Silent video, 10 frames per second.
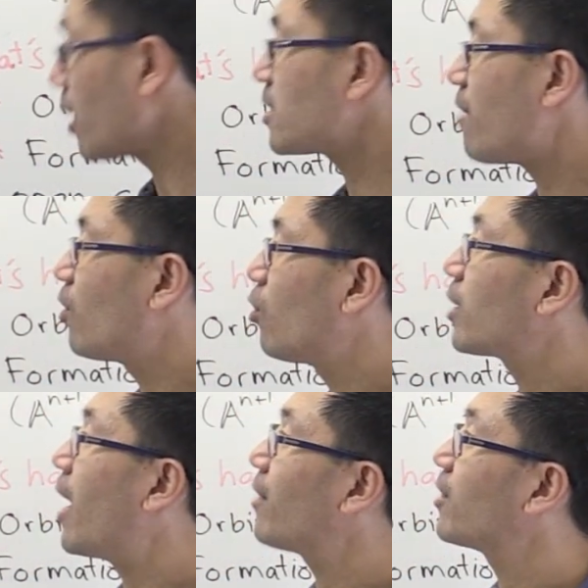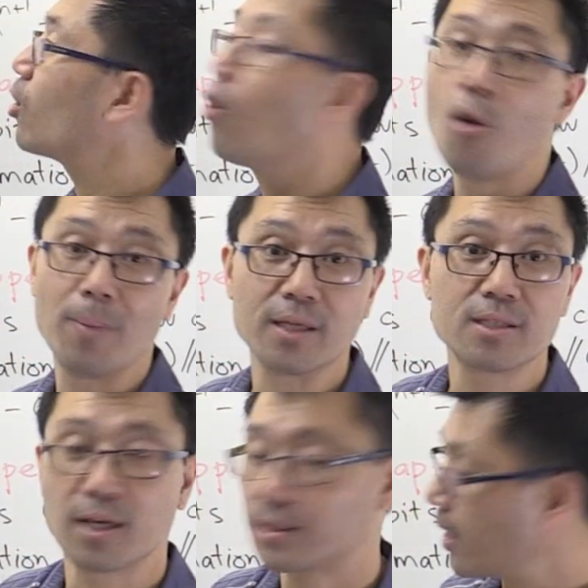let's have a look at the
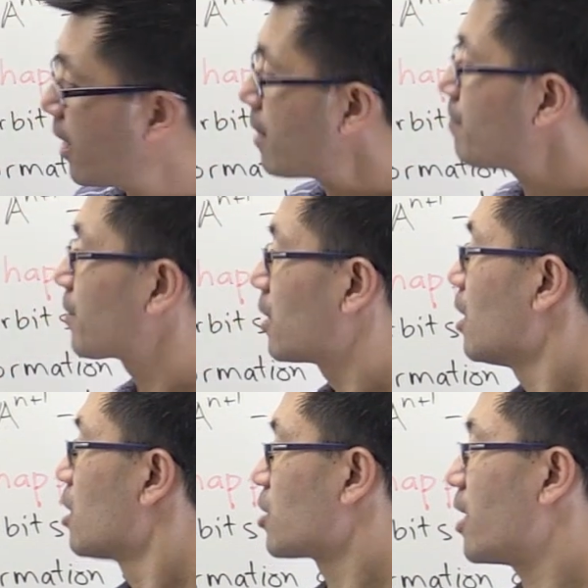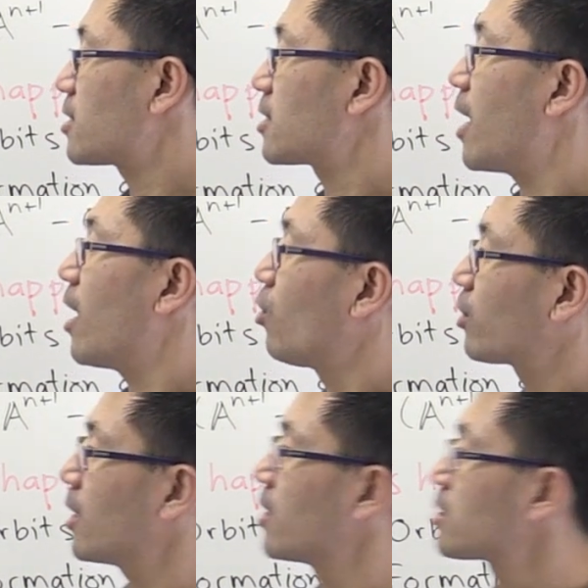orbits, okay? So let's look in